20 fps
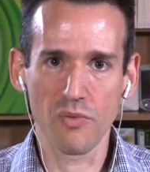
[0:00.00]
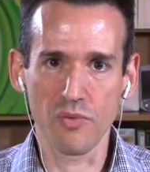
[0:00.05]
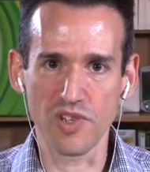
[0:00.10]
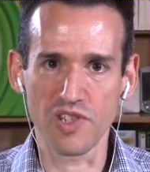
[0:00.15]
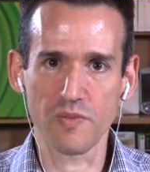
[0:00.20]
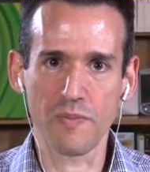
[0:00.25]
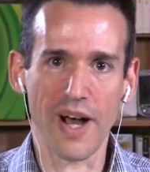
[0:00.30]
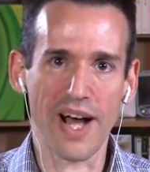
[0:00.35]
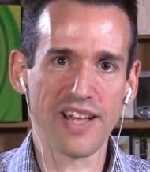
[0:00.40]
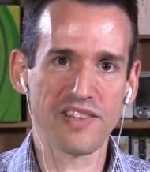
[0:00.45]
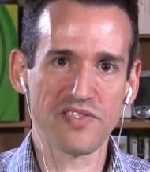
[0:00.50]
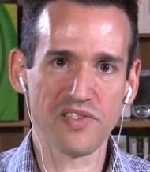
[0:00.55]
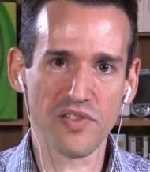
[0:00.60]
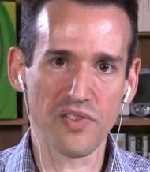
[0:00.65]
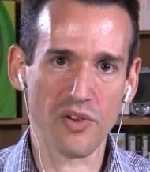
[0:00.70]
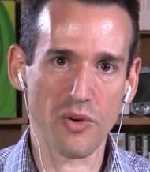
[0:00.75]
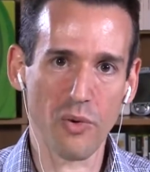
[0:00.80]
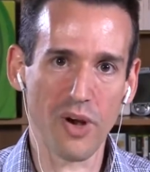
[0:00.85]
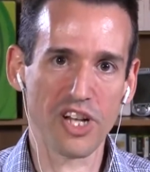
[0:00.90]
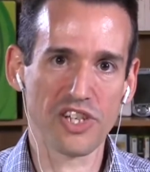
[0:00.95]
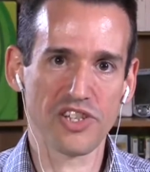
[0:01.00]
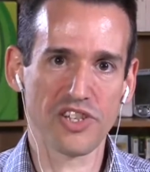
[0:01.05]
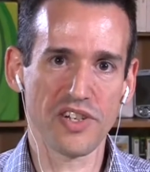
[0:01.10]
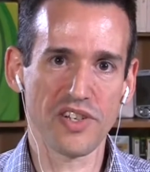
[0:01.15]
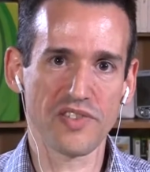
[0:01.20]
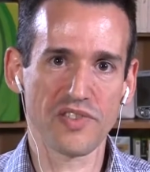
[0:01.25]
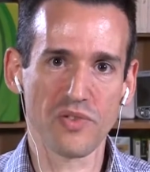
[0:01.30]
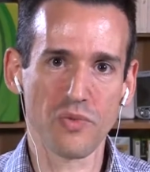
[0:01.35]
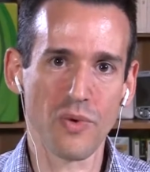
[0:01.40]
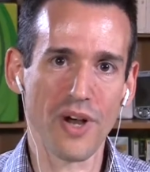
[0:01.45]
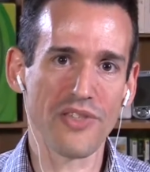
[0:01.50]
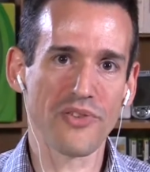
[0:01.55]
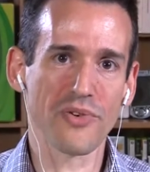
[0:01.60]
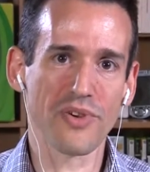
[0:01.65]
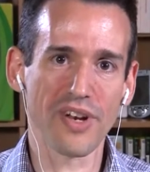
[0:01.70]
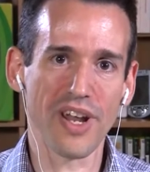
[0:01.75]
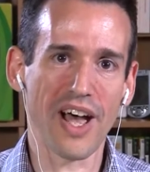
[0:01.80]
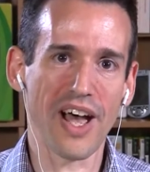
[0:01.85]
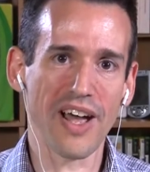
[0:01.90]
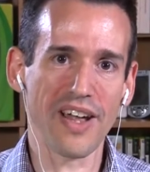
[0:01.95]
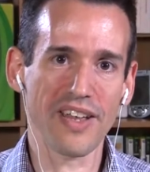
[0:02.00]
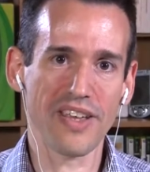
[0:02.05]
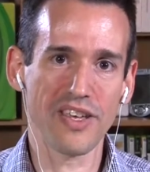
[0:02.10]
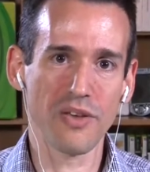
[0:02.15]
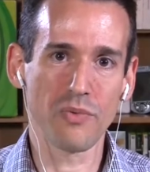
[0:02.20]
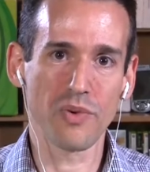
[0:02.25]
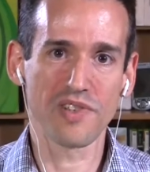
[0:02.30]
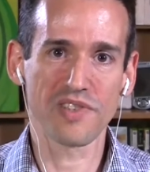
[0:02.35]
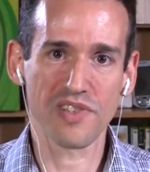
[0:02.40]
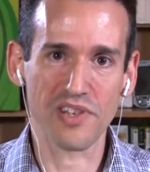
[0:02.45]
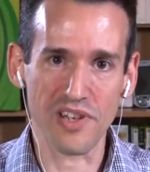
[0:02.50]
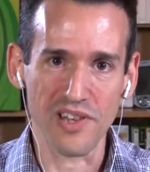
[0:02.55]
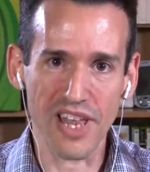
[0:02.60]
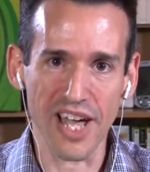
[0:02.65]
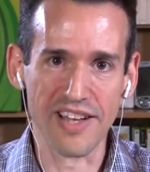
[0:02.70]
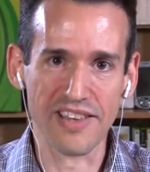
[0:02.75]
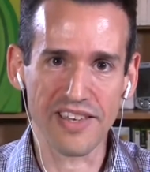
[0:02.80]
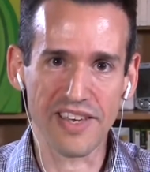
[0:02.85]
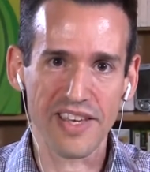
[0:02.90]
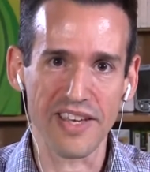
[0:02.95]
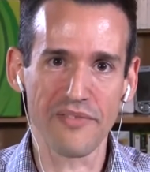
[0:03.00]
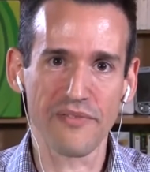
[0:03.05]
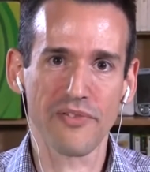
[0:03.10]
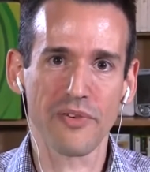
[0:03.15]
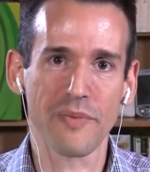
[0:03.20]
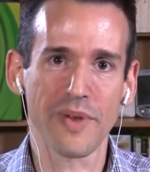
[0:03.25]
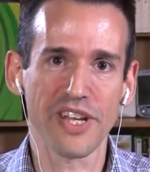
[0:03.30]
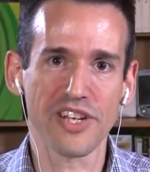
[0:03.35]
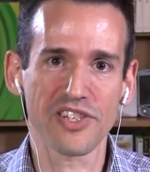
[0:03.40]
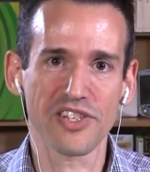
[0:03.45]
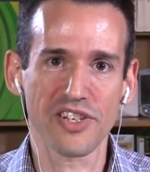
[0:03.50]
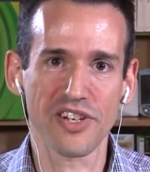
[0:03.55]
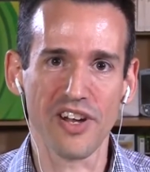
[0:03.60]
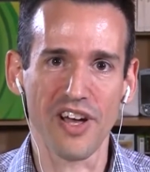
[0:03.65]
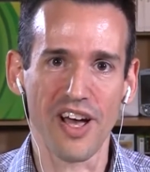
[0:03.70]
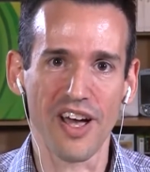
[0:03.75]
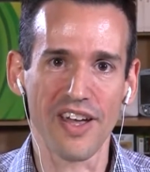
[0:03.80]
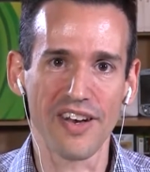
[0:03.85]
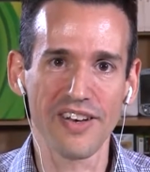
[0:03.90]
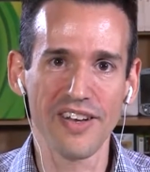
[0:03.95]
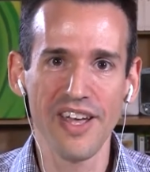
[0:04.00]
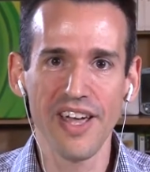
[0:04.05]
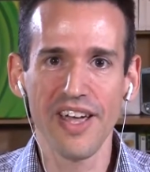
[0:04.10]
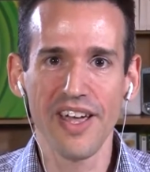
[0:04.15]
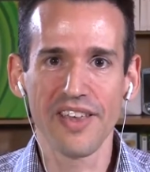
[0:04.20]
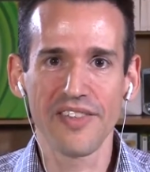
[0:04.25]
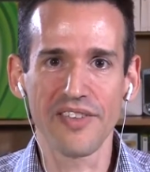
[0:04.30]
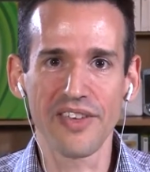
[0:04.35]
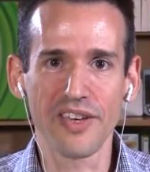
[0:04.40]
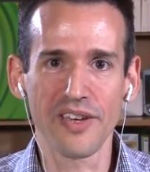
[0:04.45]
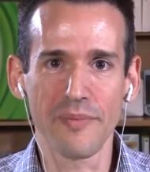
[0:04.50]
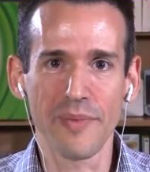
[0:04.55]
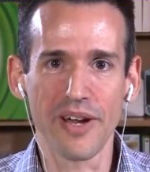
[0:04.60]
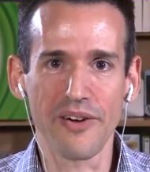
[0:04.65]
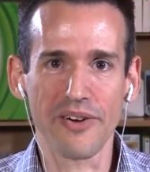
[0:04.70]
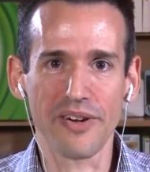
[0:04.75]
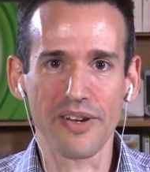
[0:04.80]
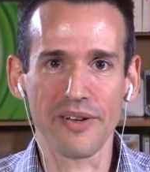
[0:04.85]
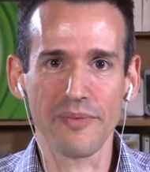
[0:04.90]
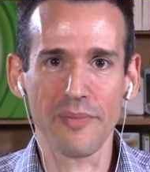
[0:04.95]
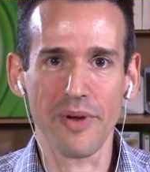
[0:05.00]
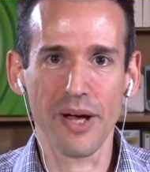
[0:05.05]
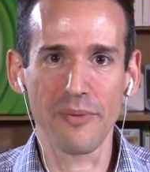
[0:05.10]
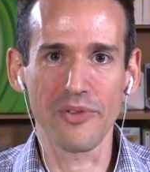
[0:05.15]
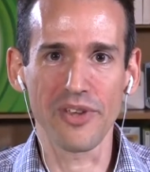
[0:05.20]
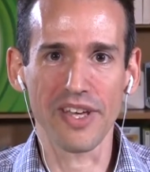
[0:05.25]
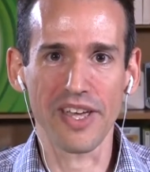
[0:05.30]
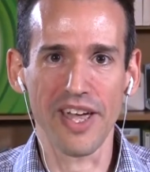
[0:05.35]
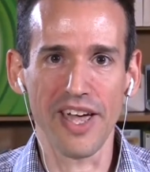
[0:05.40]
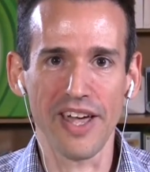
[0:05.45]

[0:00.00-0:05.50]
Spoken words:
response to the question as to whether or not he was collecting information on the American public.